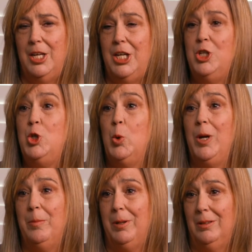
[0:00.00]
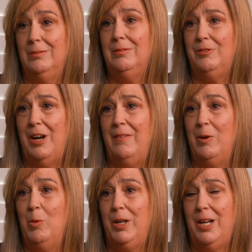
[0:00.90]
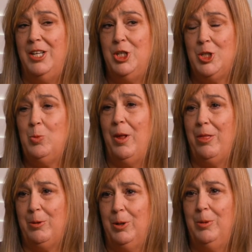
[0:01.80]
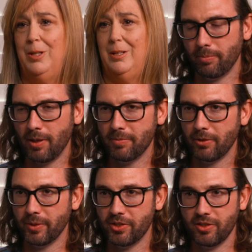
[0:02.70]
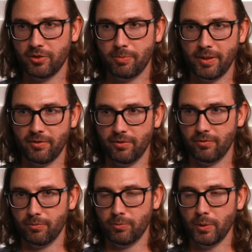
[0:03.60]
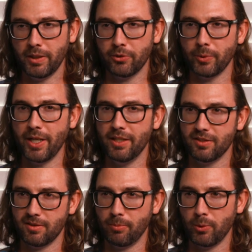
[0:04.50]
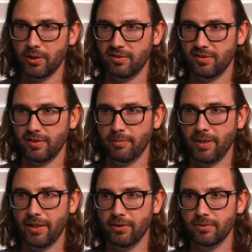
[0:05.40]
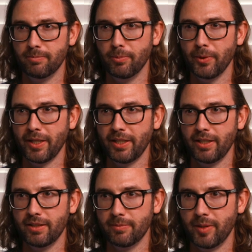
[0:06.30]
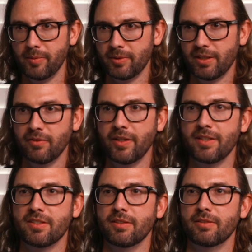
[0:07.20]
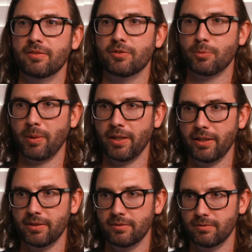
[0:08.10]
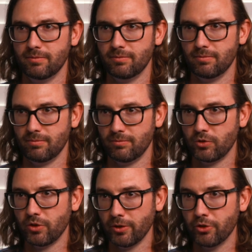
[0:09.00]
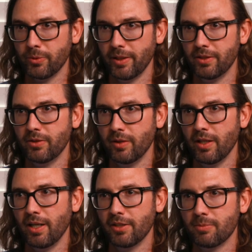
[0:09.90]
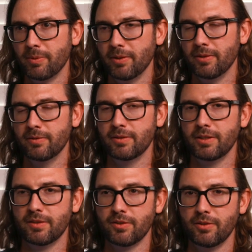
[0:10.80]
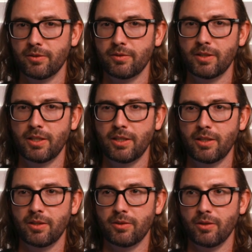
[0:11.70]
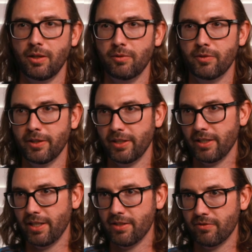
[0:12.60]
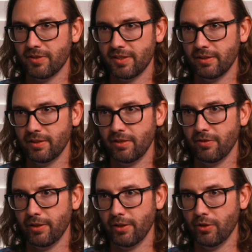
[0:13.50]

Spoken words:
enjoyable for having what I just went through. Palmdale Regional's been really great and supportive about bringing minimally invasive spine surgery to the hospital. It's a very nice facility, very